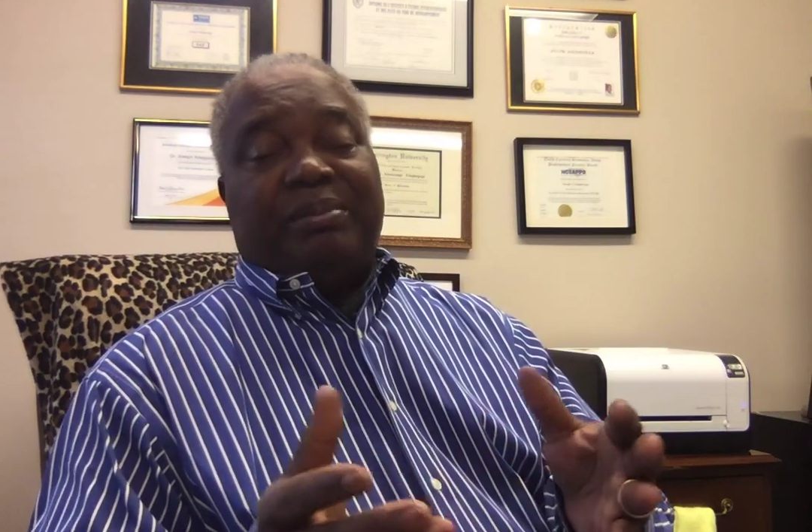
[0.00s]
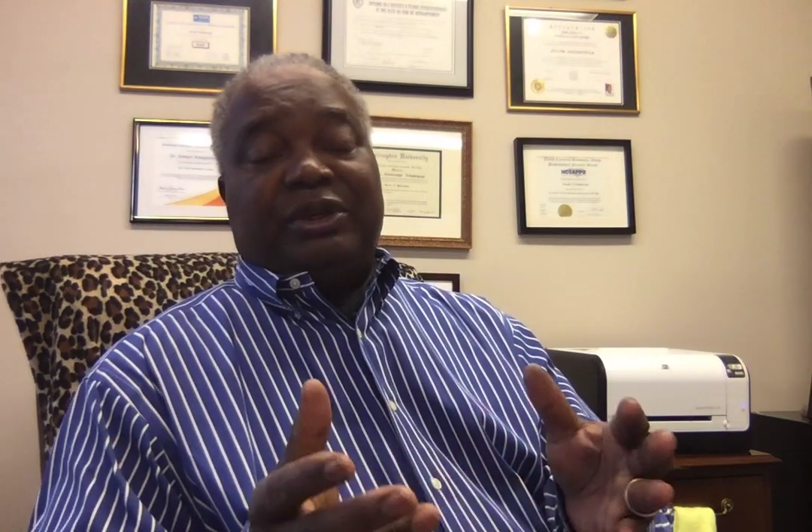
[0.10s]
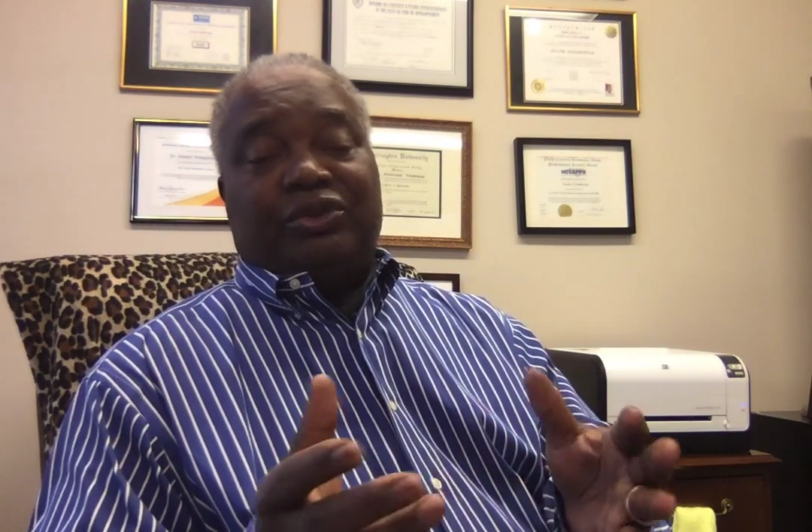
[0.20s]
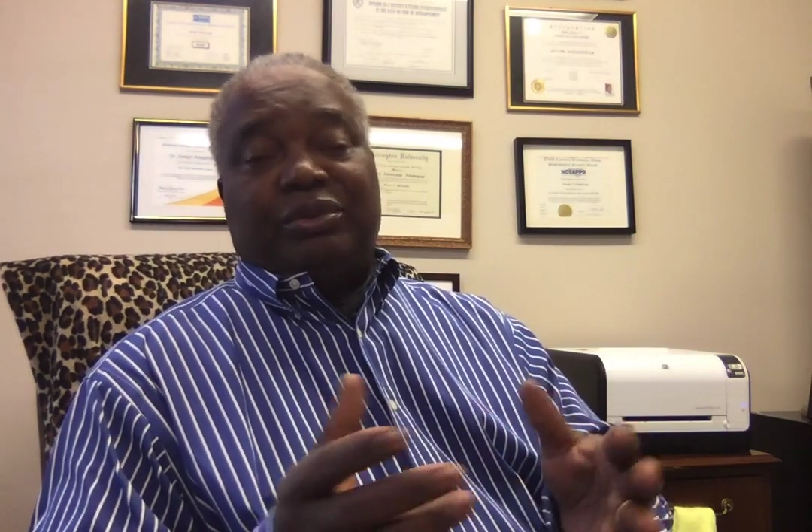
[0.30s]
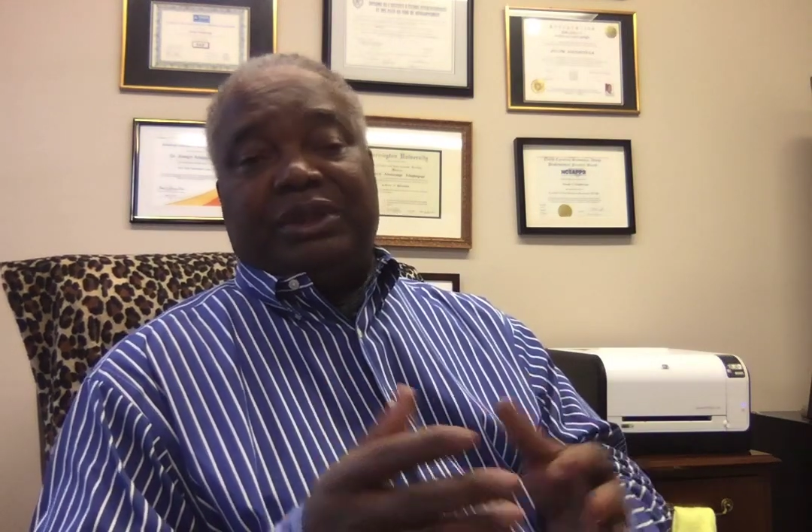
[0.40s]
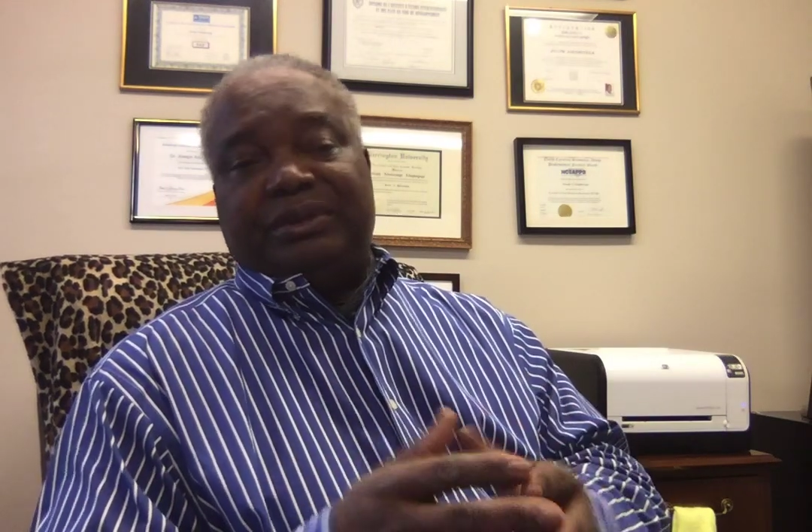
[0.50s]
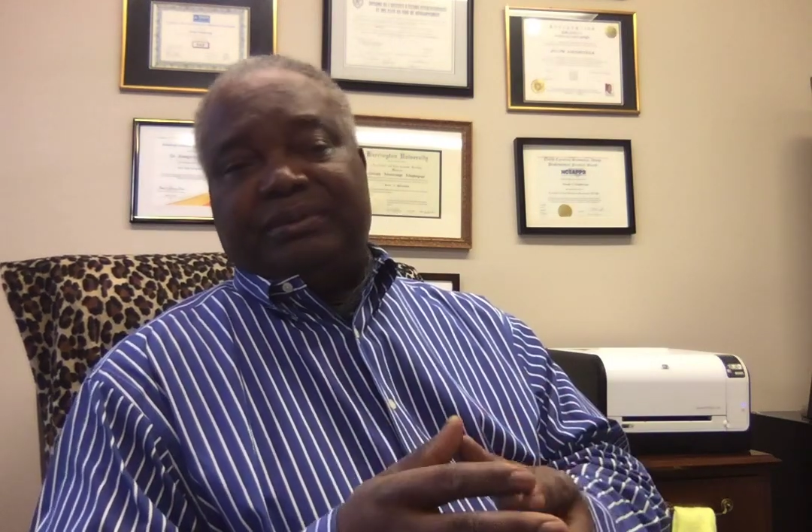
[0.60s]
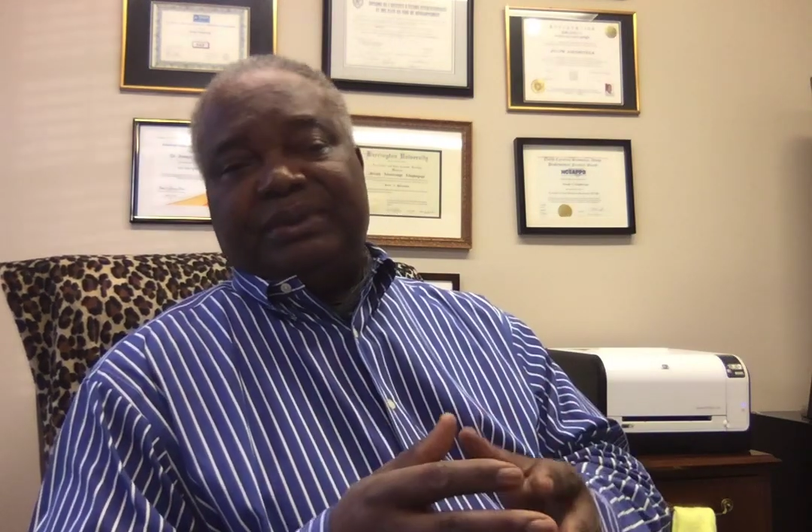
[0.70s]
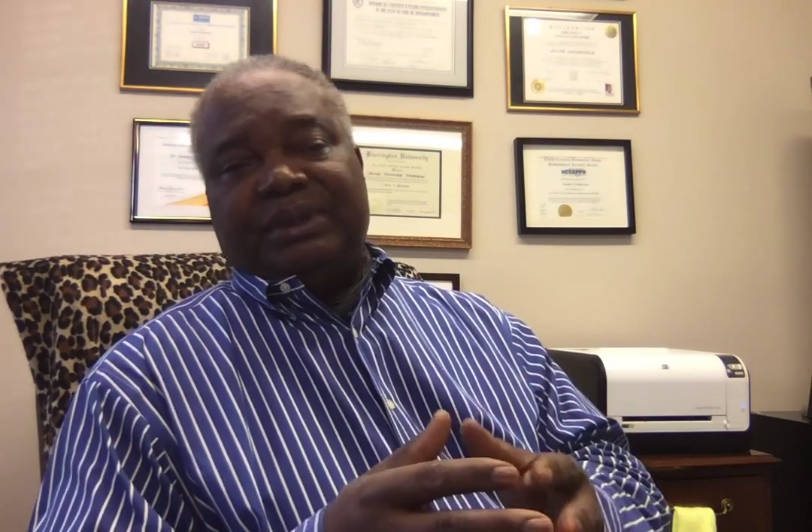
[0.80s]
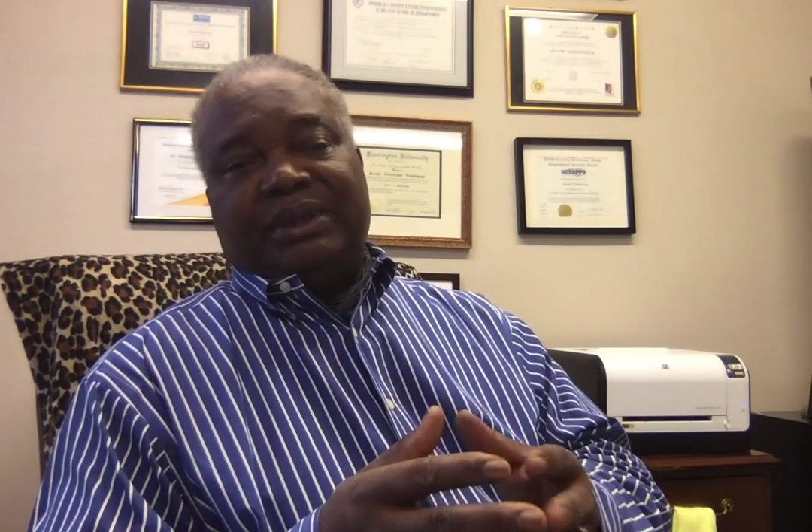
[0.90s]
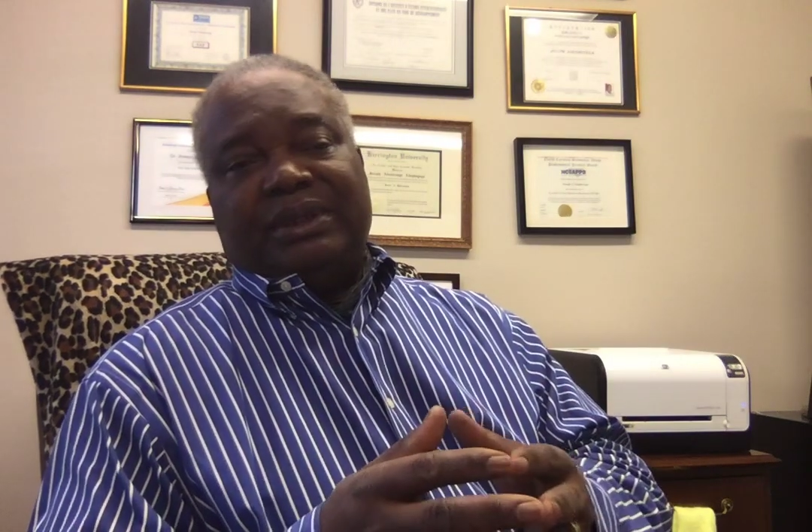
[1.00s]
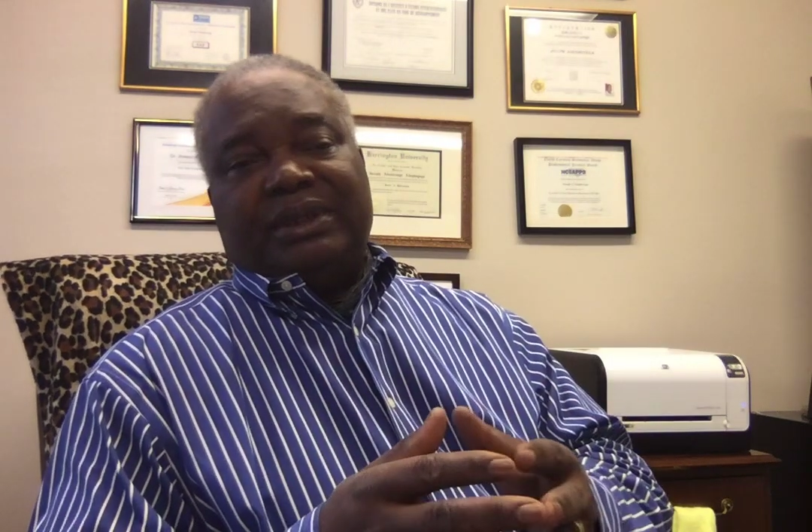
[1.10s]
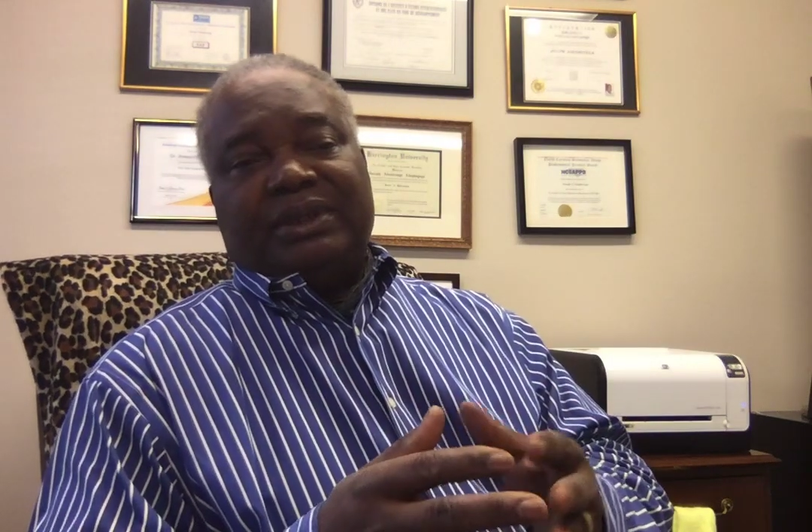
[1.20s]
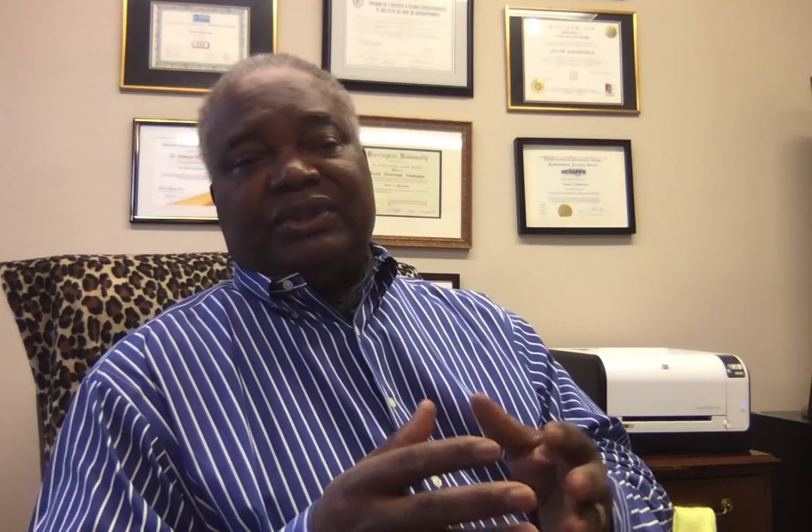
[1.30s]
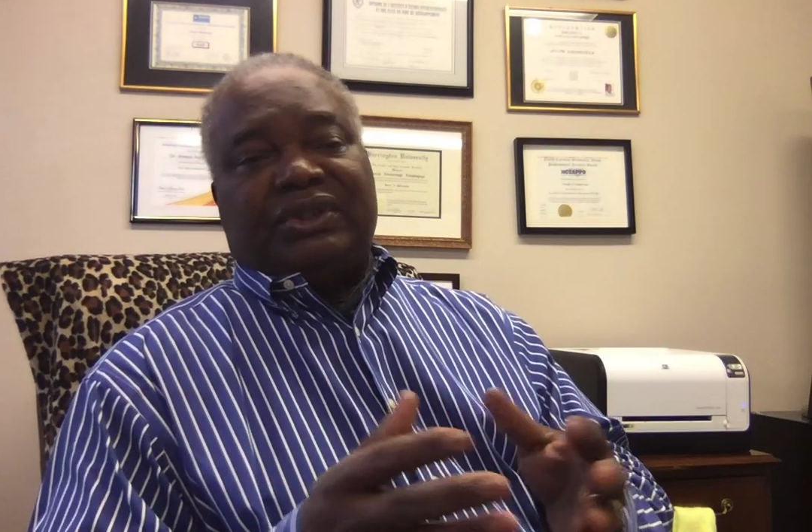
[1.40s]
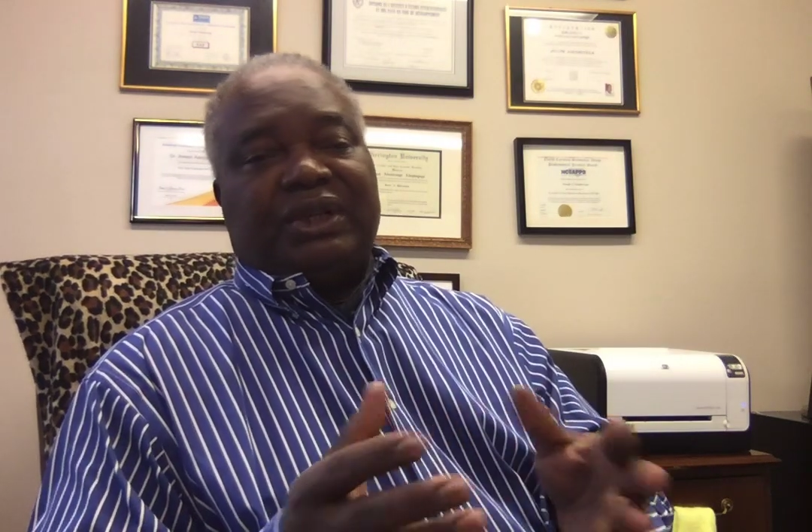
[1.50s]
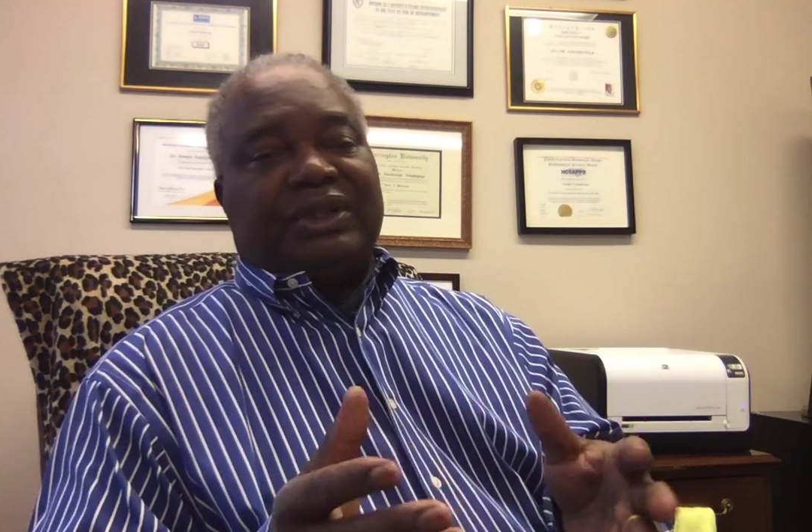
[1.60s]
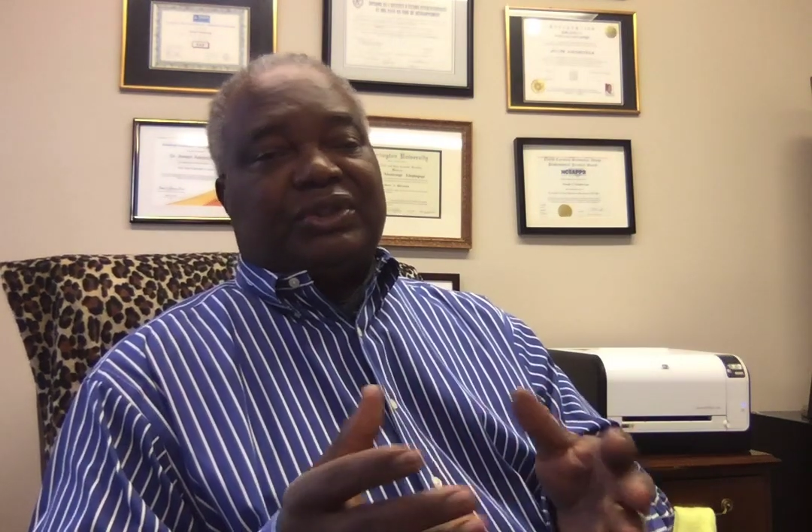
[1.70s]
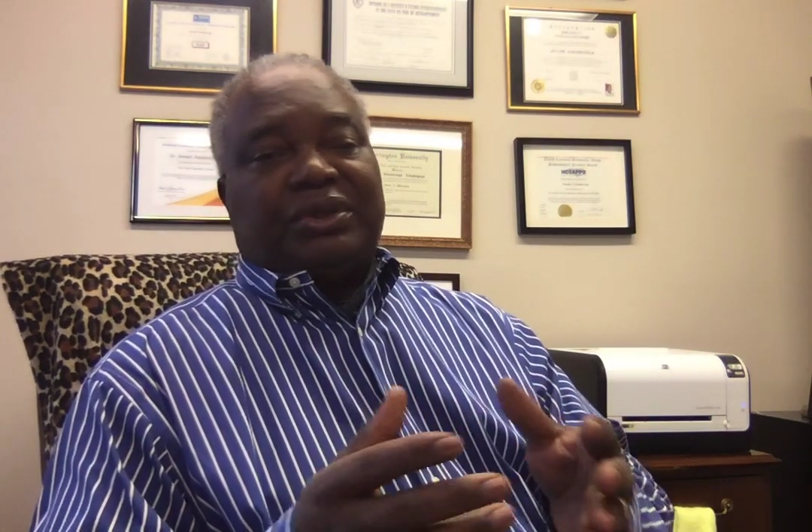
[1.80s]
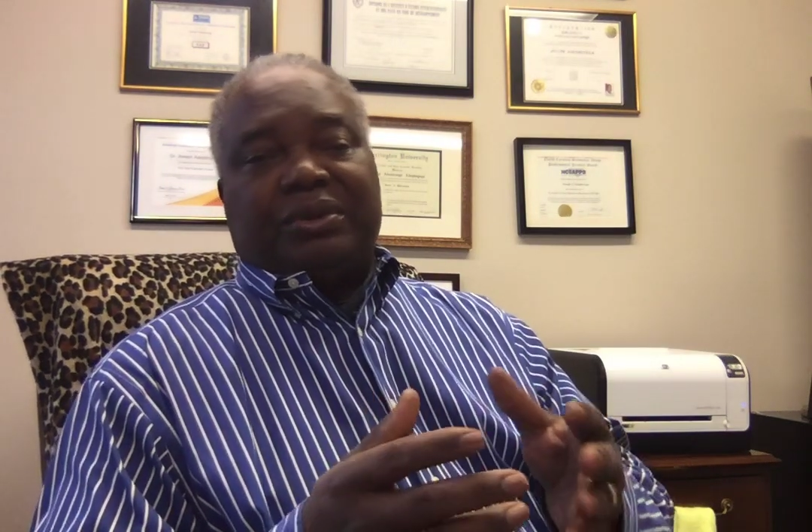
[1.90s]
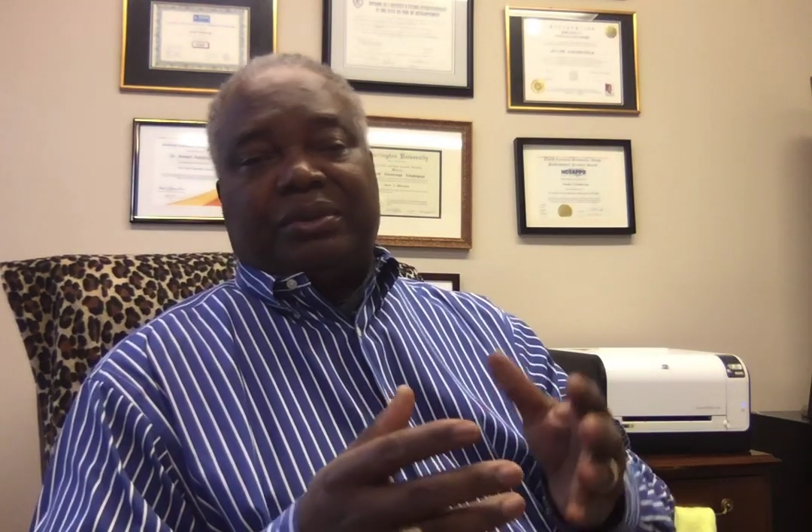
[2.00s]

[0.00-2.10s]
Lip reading: between 6 to